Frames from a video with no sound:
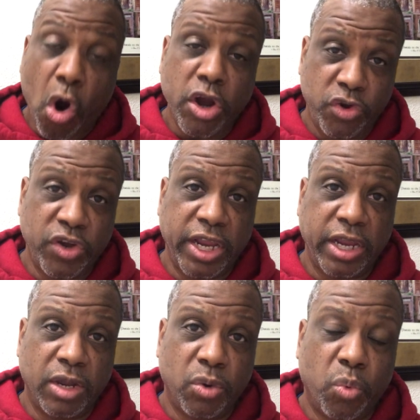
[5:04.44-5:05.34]
are
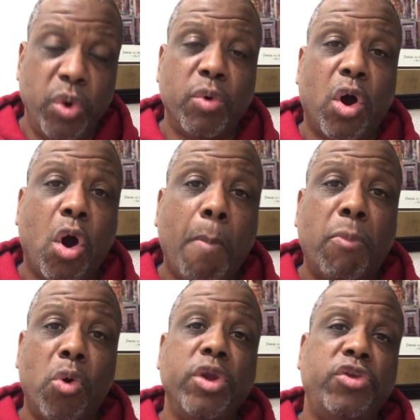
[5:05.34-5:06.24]
unique. We were all
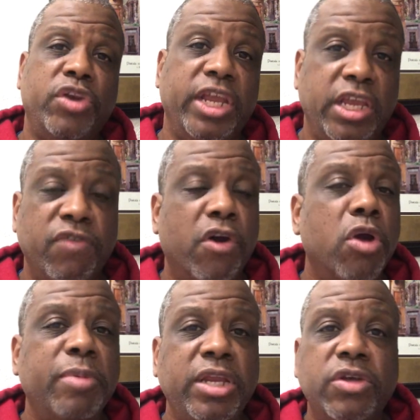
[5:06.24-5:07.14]
born unique. You've
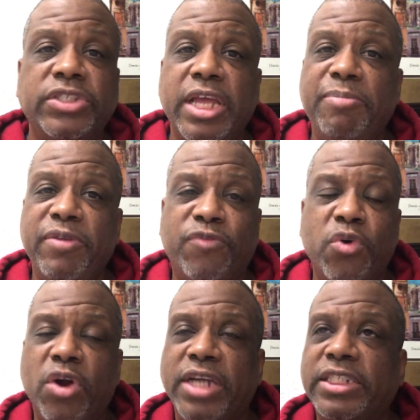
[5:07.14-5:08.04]
heard me use that
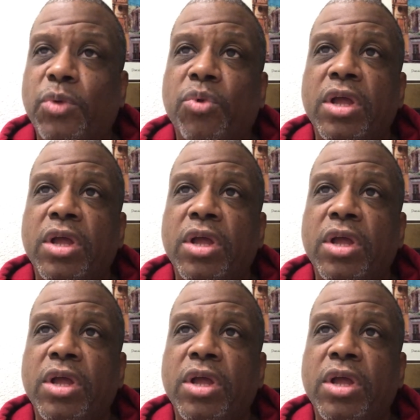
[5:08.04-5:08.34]
before. I said,